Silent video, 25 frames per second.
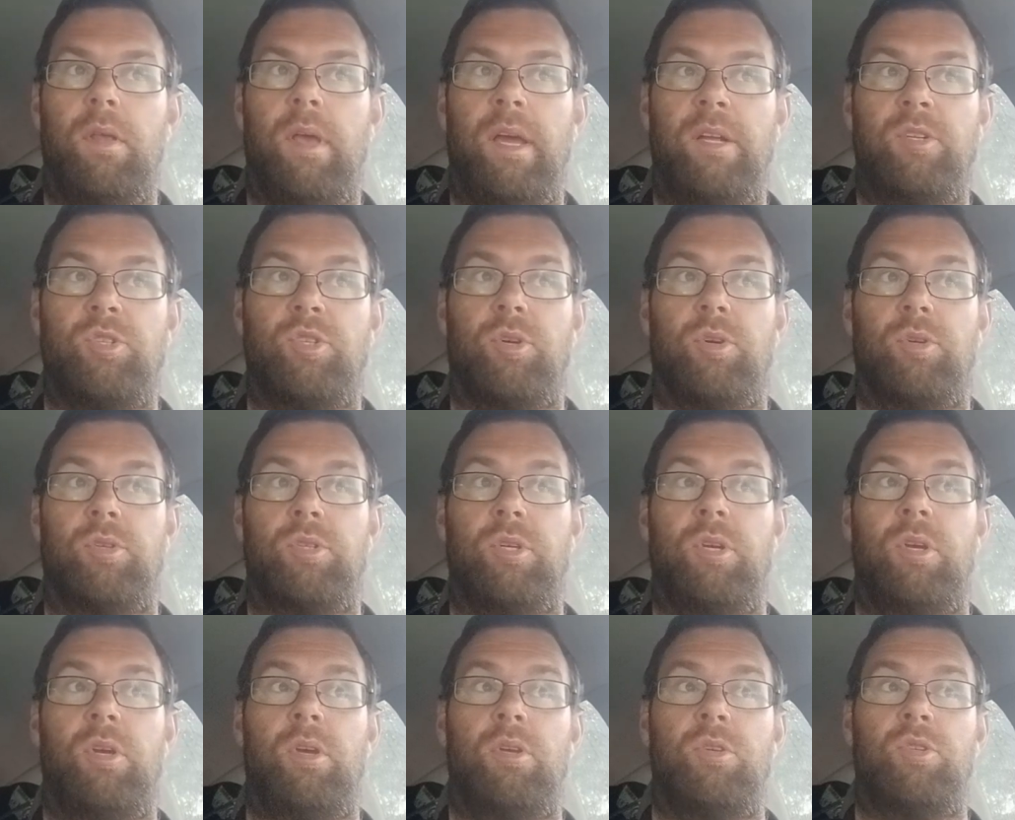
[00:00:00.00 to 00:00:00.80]
hedge
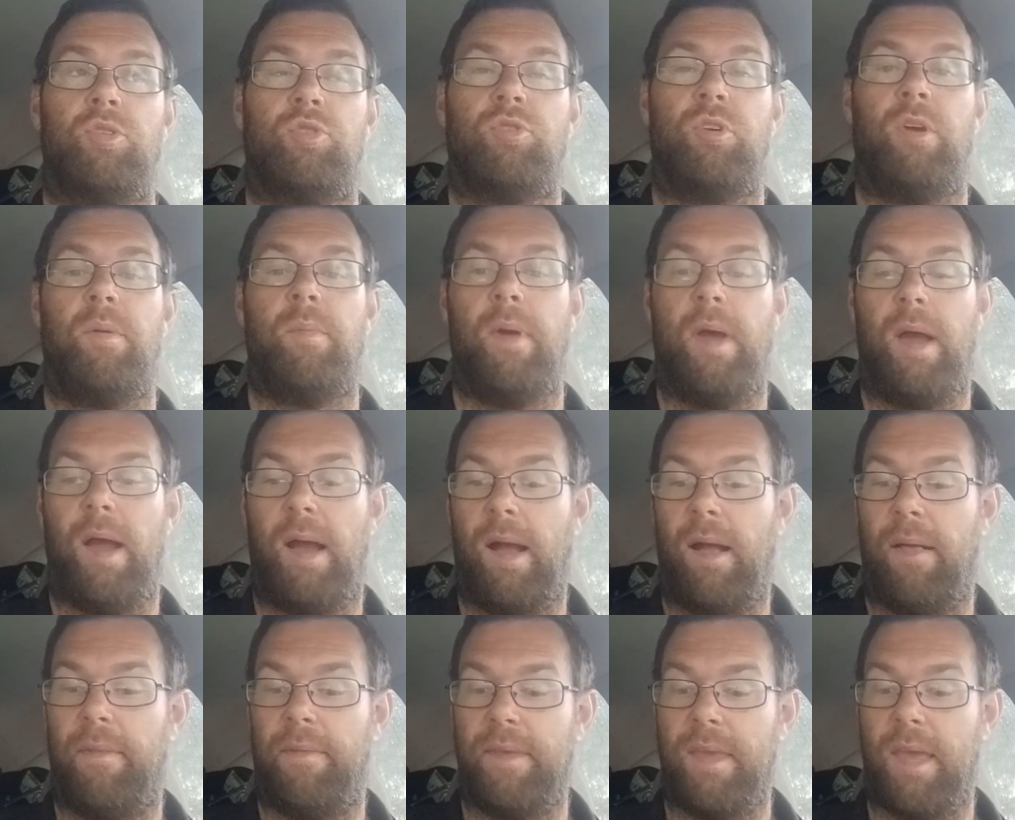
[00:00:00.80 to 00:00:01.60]
cutter, strimmer
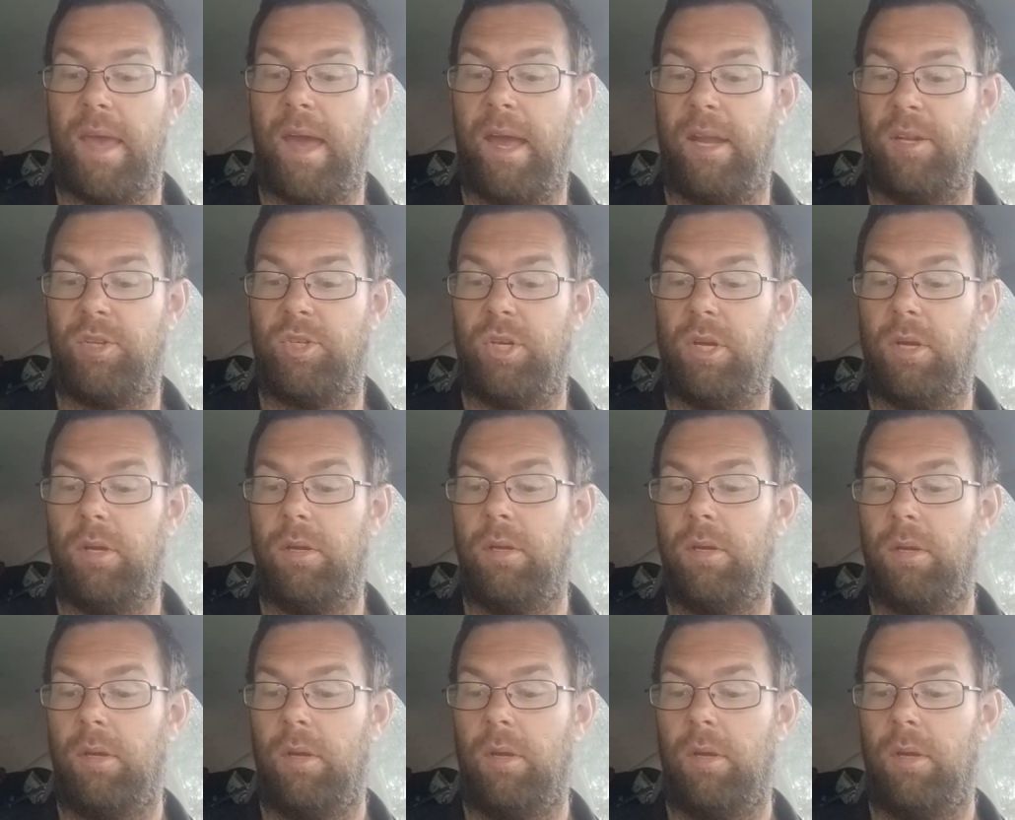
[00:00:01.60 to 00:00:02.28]
and the edger.